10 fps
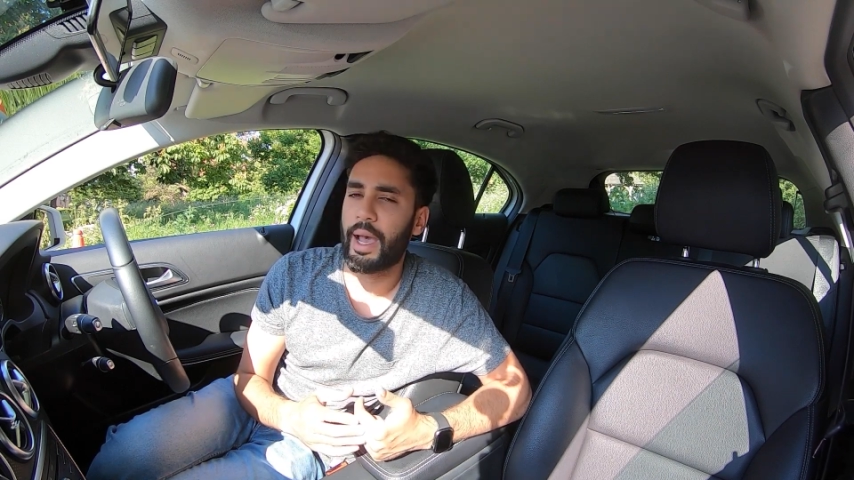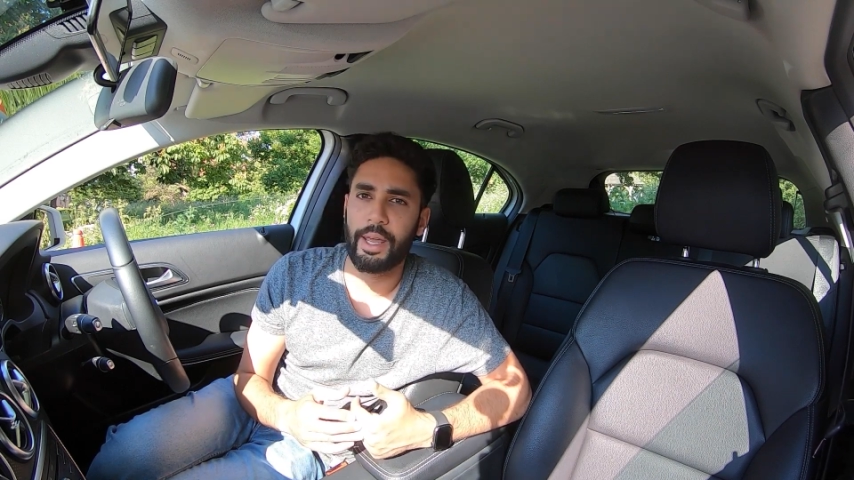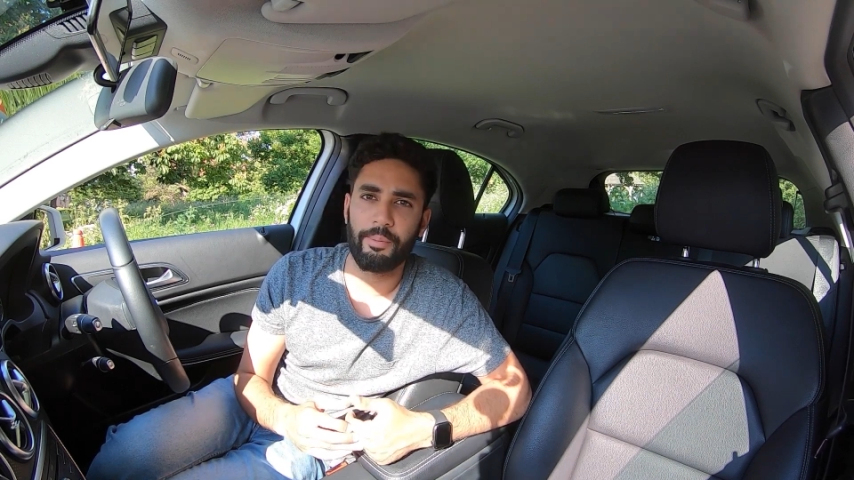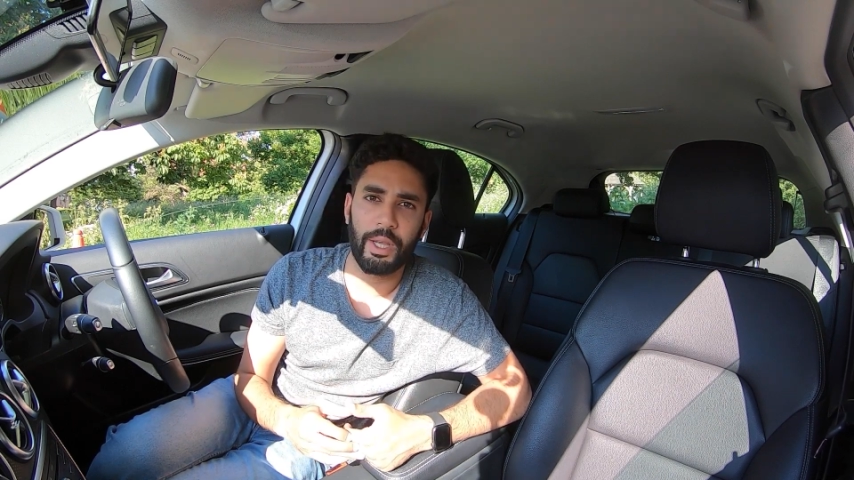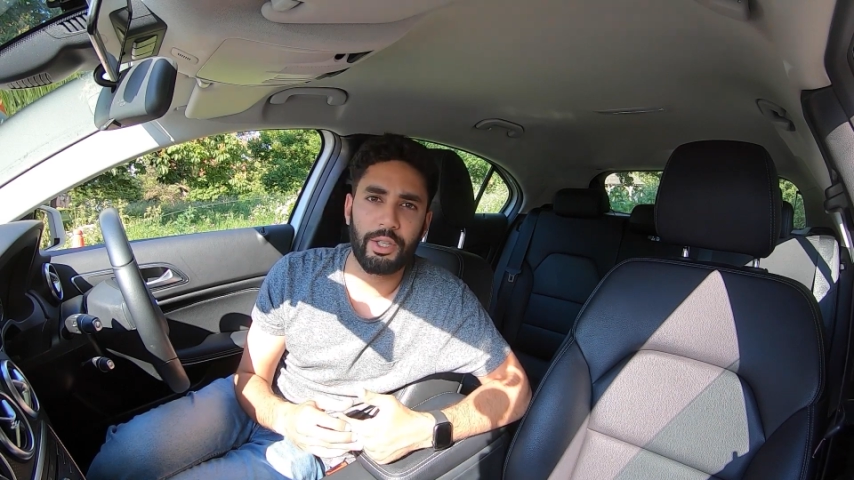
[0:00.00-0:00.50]

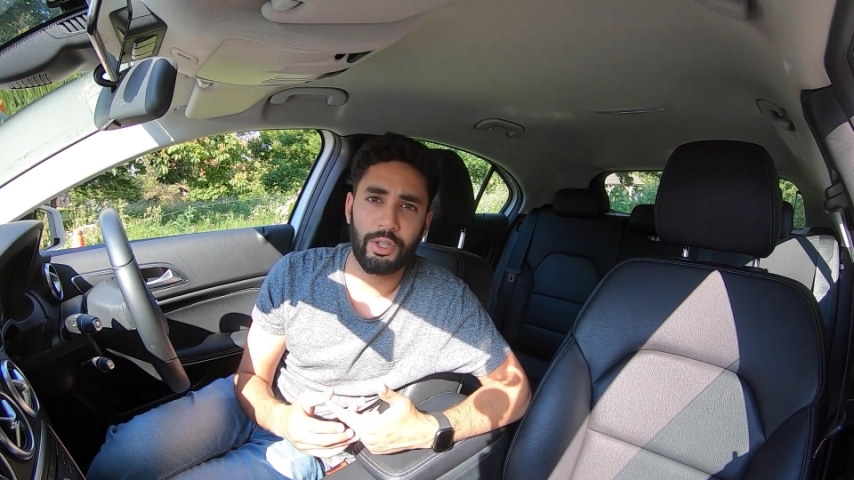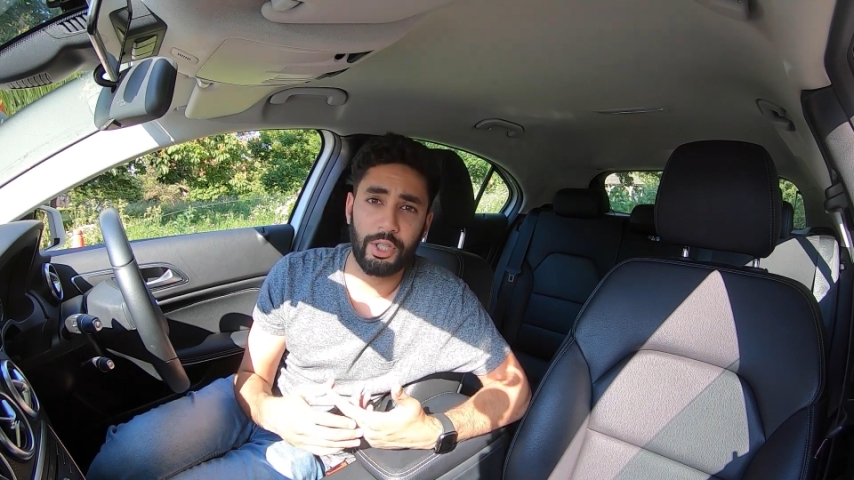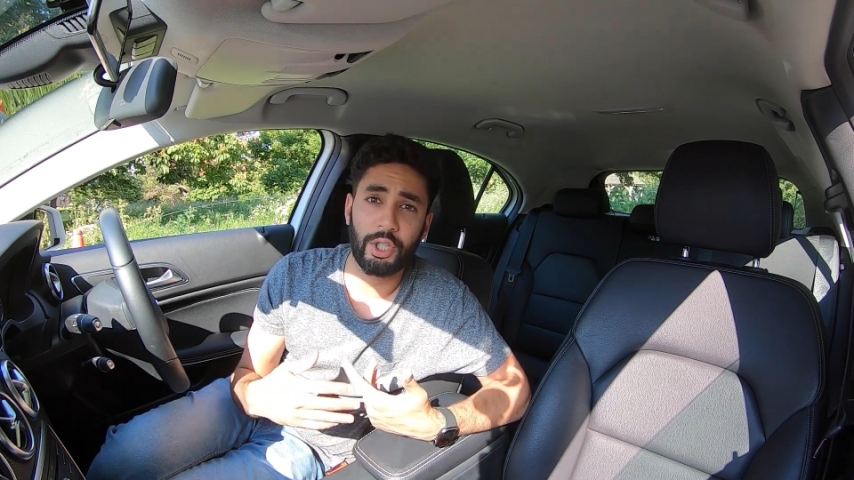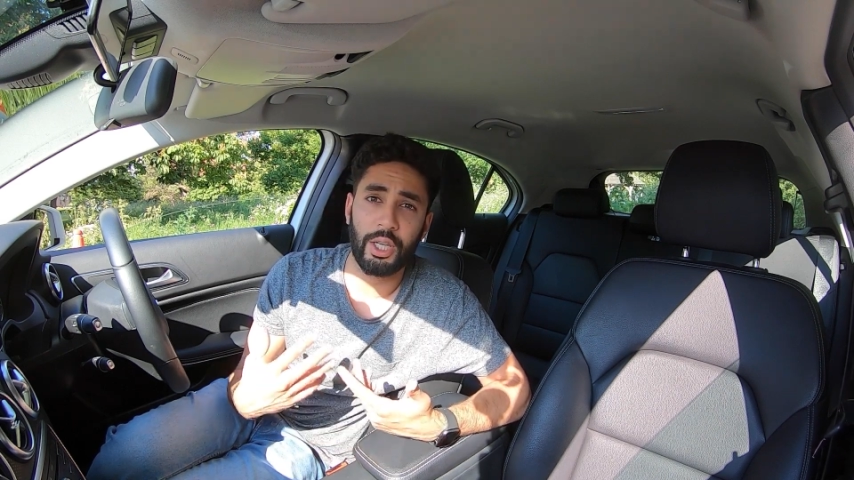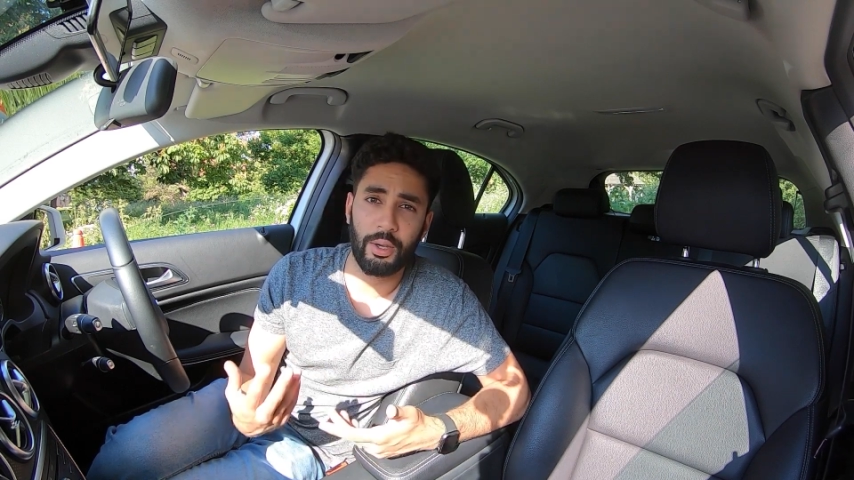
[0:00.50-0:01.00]
and make sure
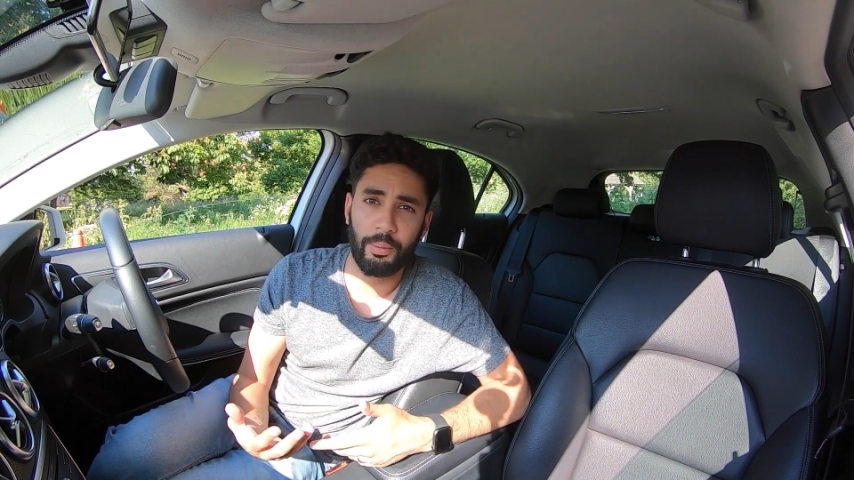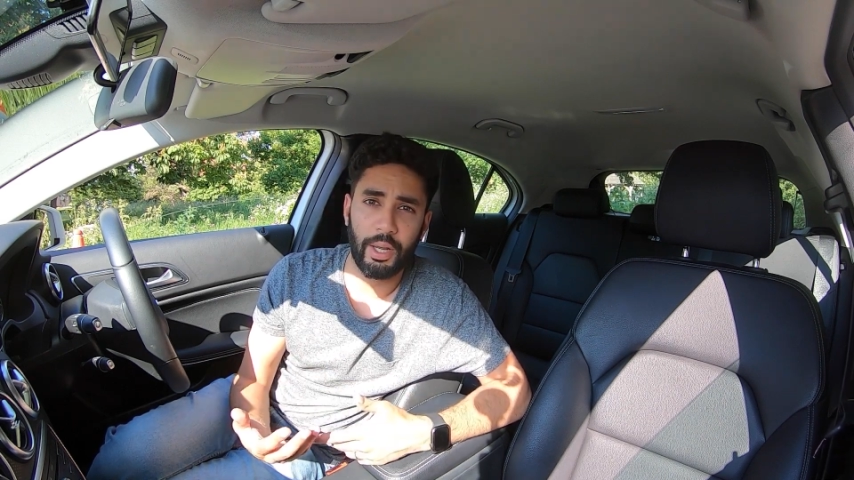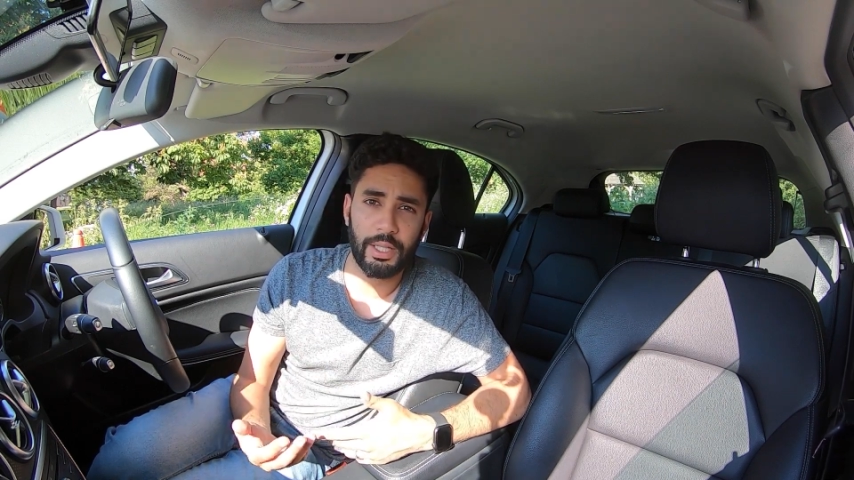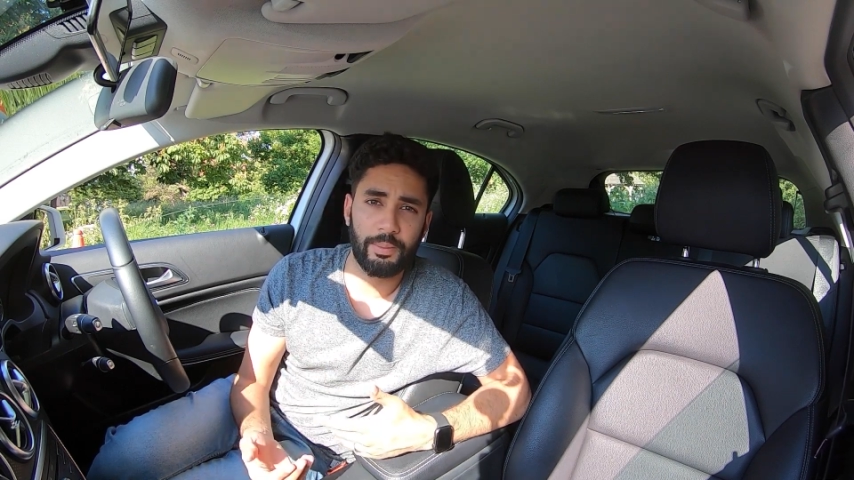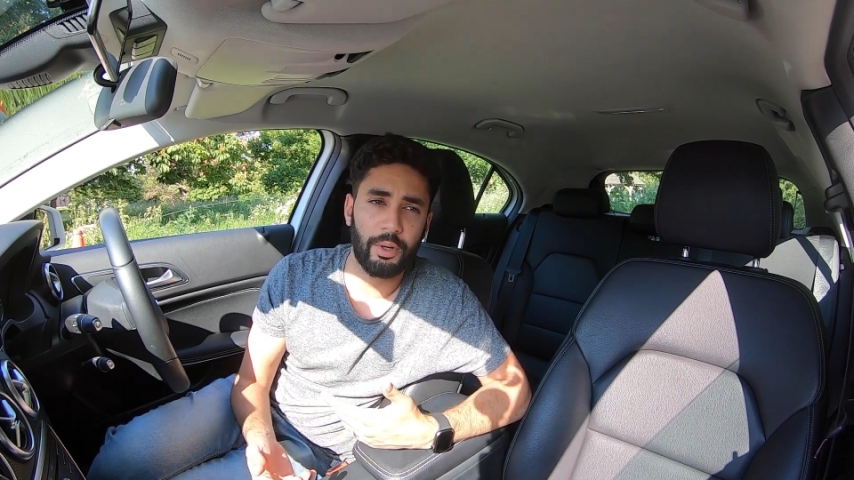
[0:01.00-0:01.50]
you check your
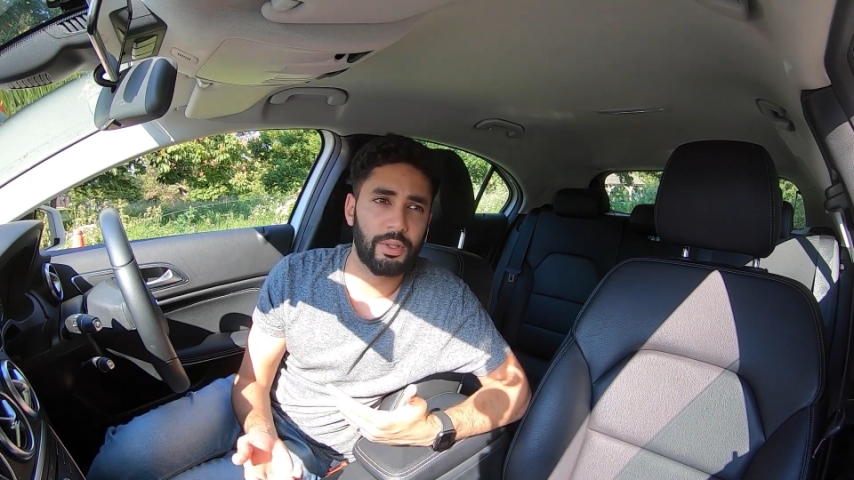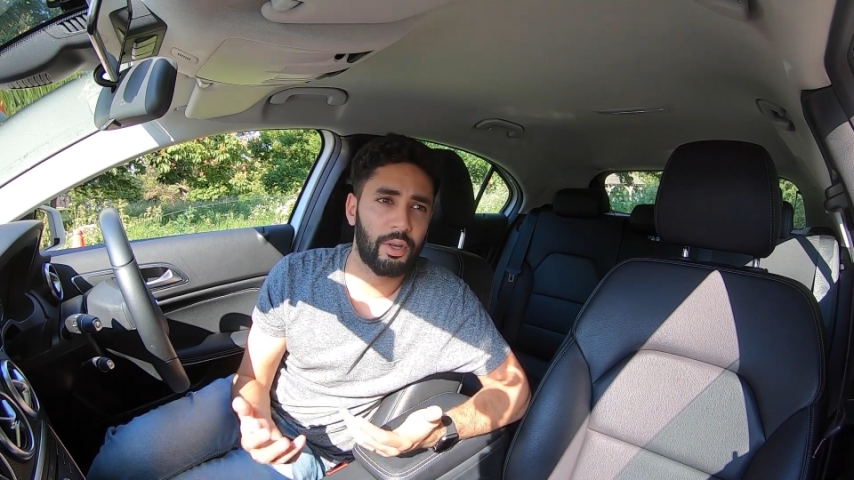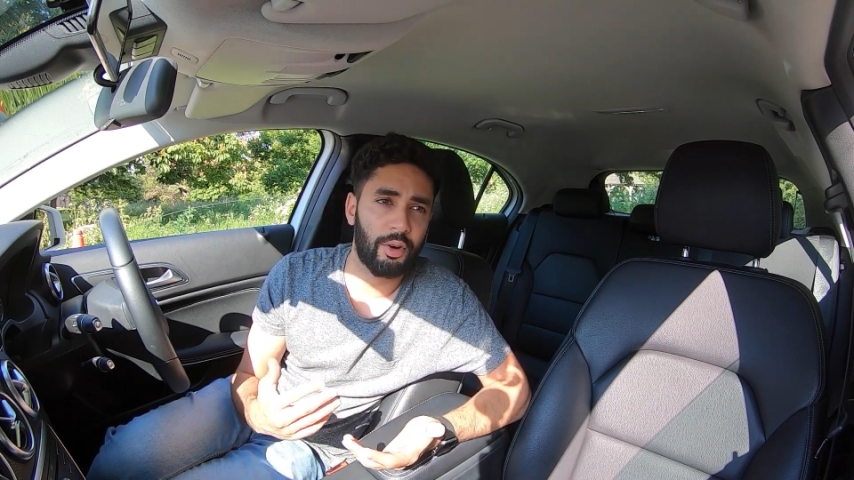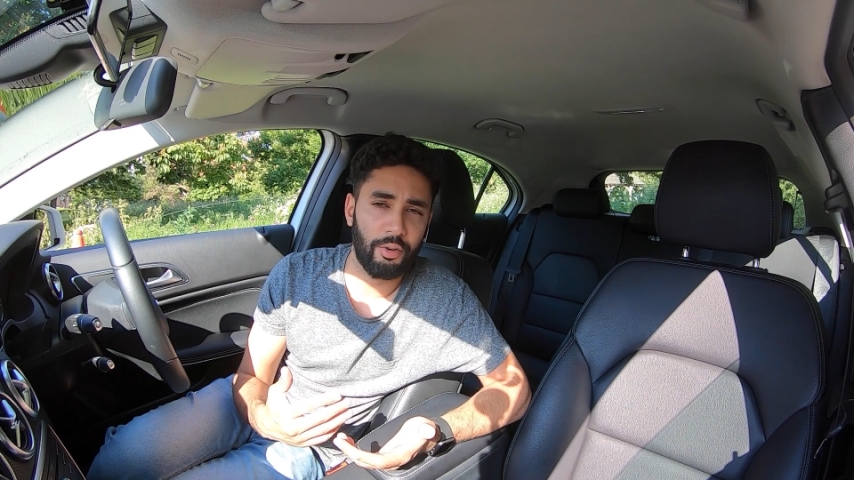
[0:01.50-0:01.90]
blind spots